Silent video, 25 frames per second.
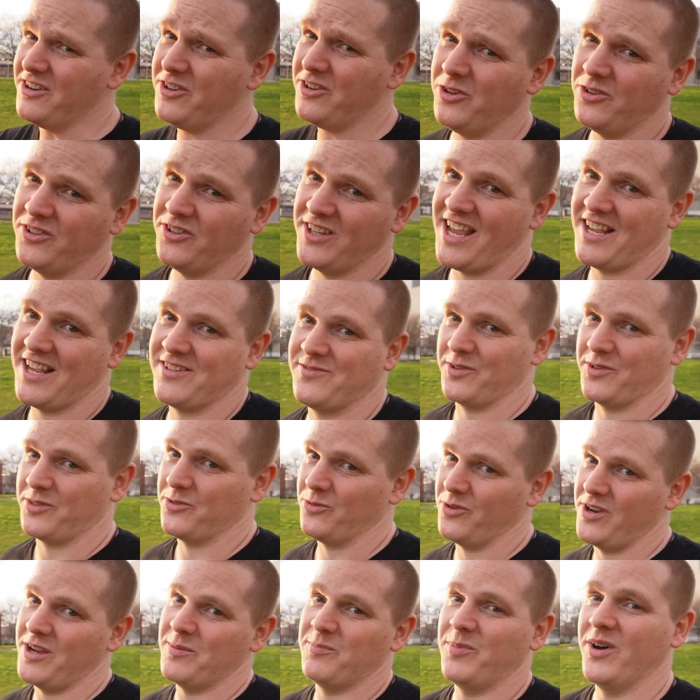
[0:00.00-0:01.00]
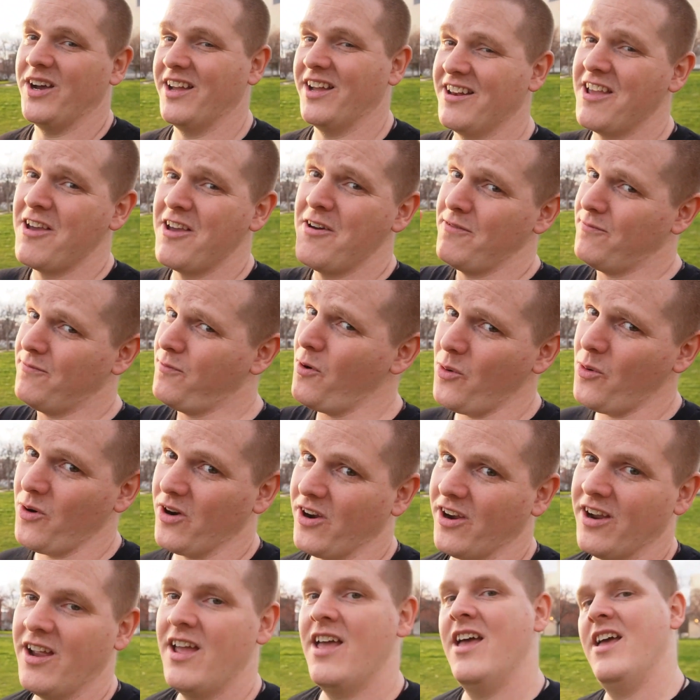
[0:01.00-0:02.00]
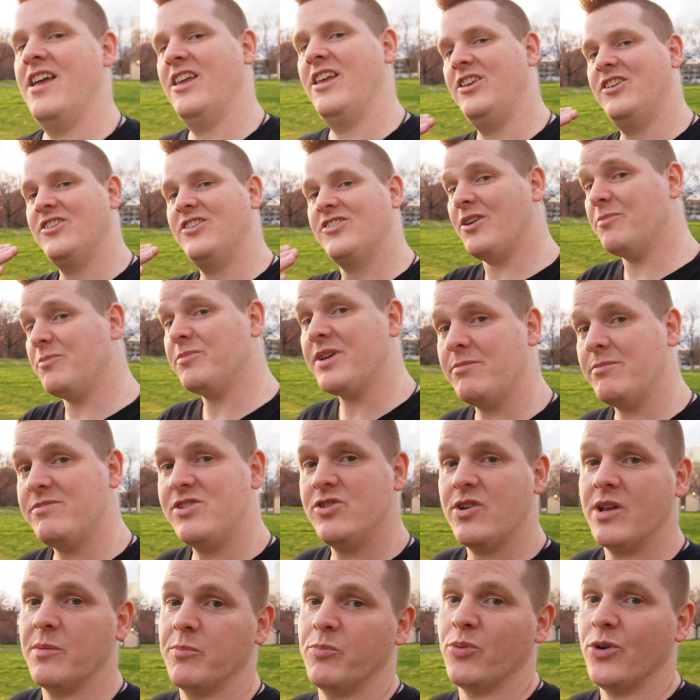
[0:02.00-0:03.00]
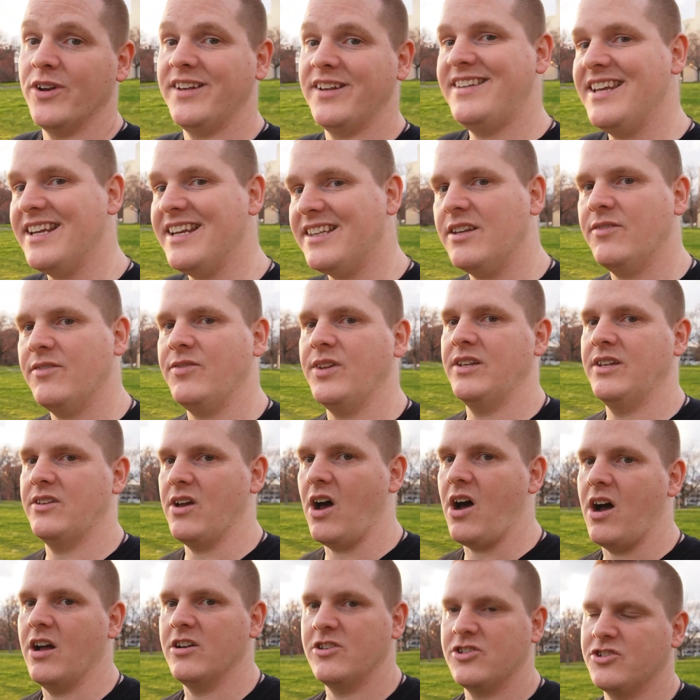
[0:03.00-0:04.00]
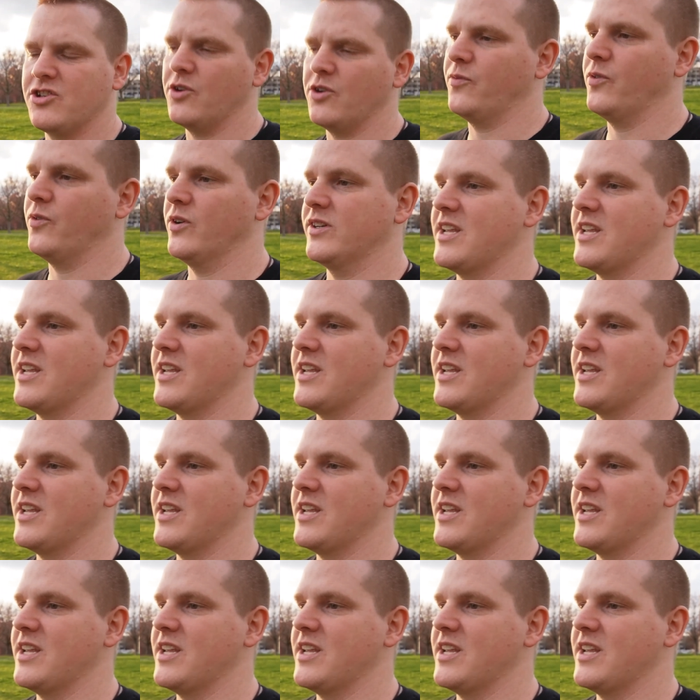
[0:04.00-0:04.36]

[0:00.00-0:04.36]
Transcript: know you only asked for 3, but 4, sometimes you can predictively dodge. So for